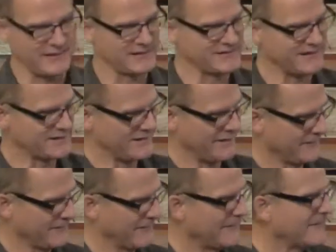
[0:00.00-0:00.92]
How's that sound?
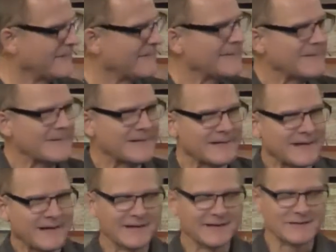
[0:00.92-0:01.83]

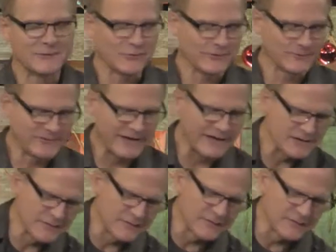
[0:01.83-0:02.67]
Uh, Lord. Thank you